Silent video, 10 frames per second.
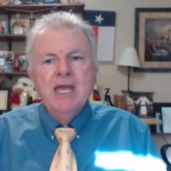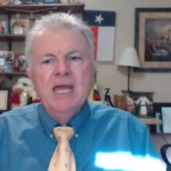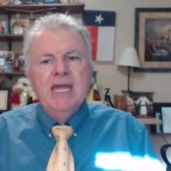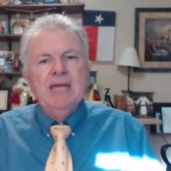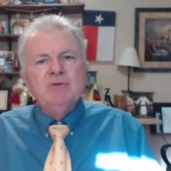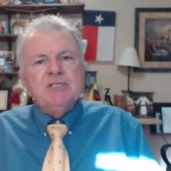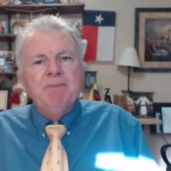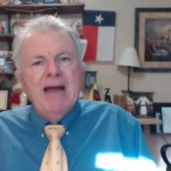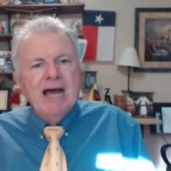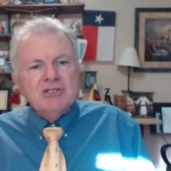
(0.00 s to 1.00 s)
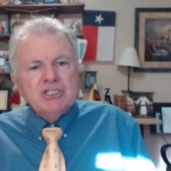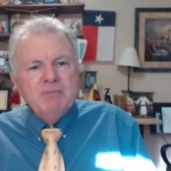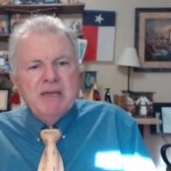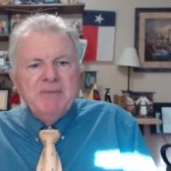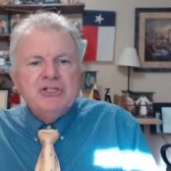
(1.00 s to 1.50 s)
He was about to
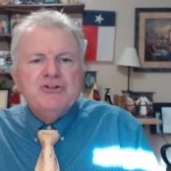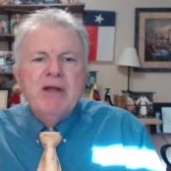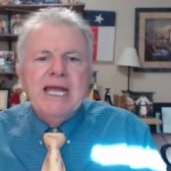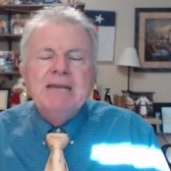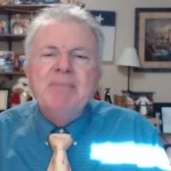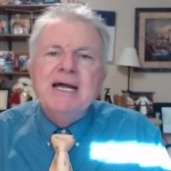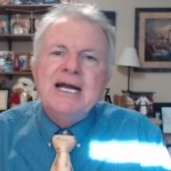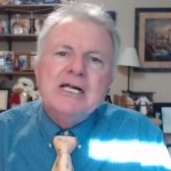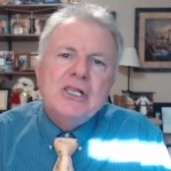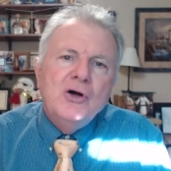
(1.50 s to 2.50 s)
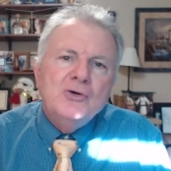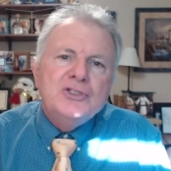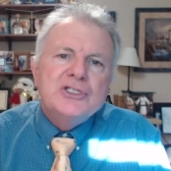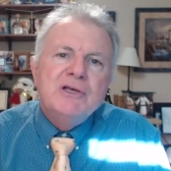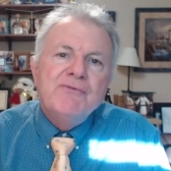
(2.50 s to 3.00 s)
be betrayed by a
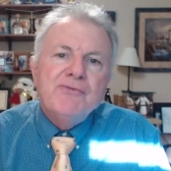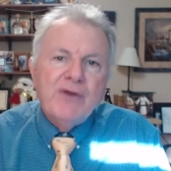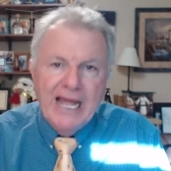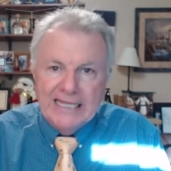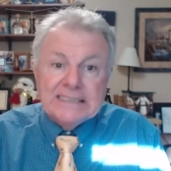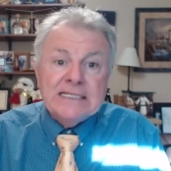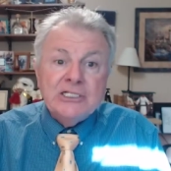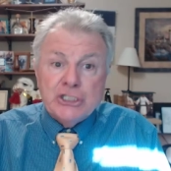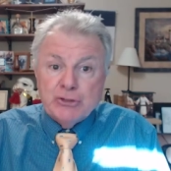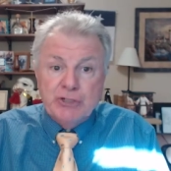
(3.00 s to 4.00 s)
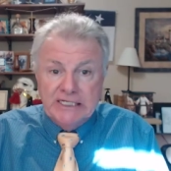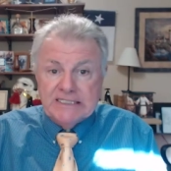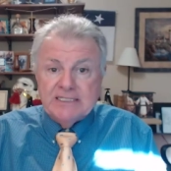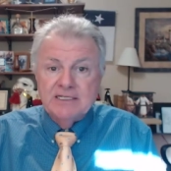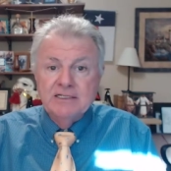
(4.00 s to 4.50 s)
close friend,
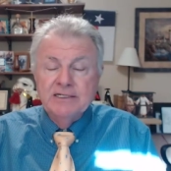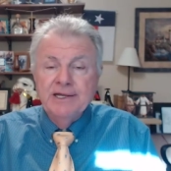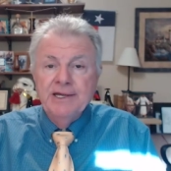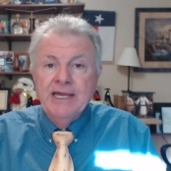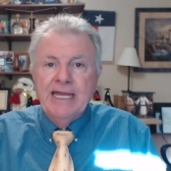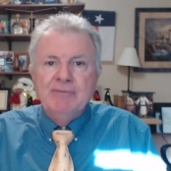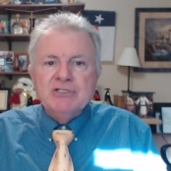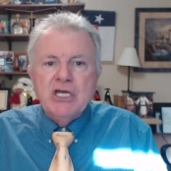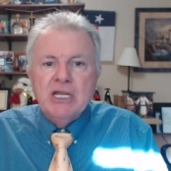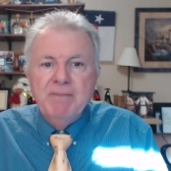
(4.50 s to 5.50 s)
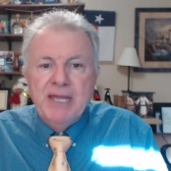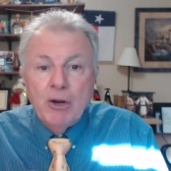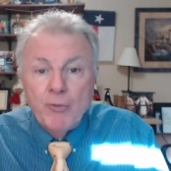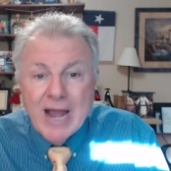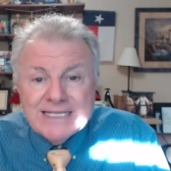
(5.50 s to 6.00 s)
Judas. He was going to be
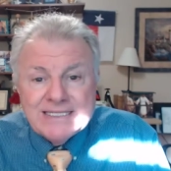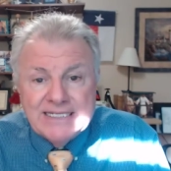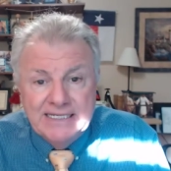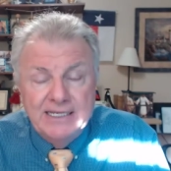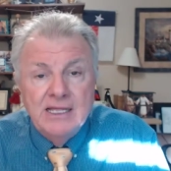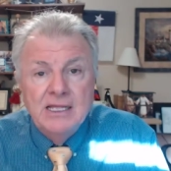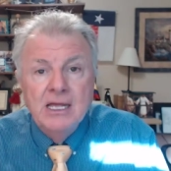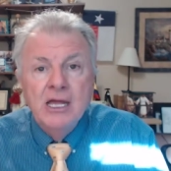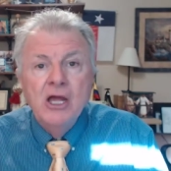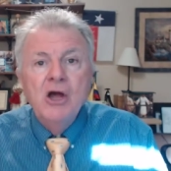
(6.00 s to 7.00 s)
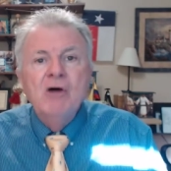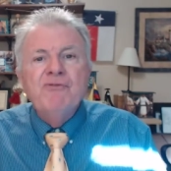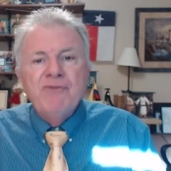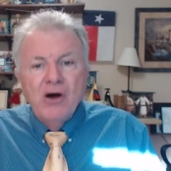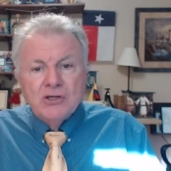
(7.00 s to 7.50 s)
arrested,
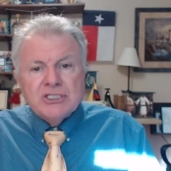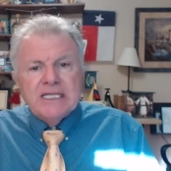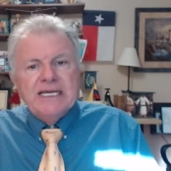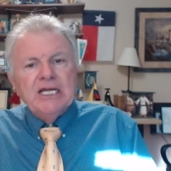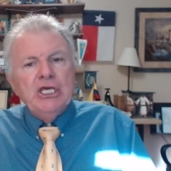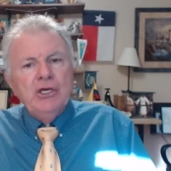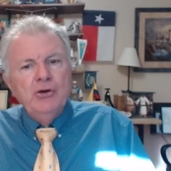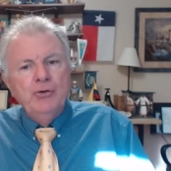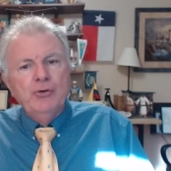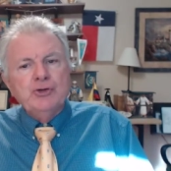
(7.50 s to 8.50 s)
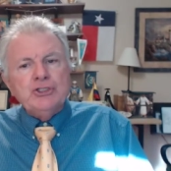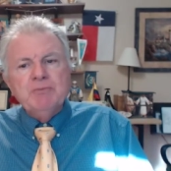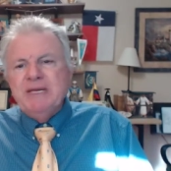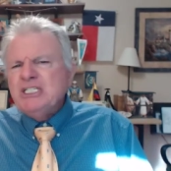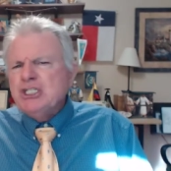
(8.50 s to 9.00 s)
falsely accused,
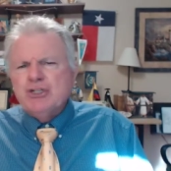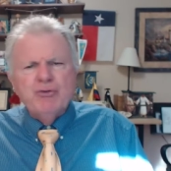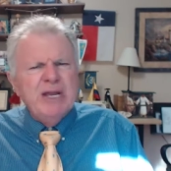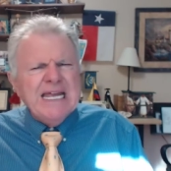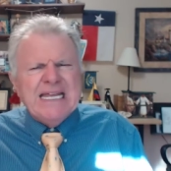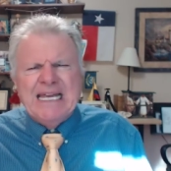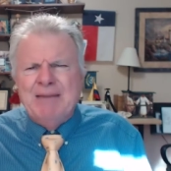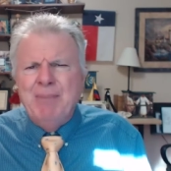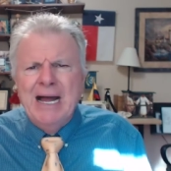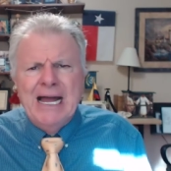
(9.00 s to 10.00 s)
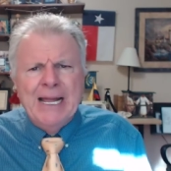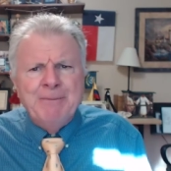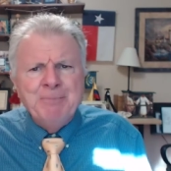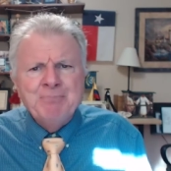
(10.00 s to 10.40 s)
mistreated by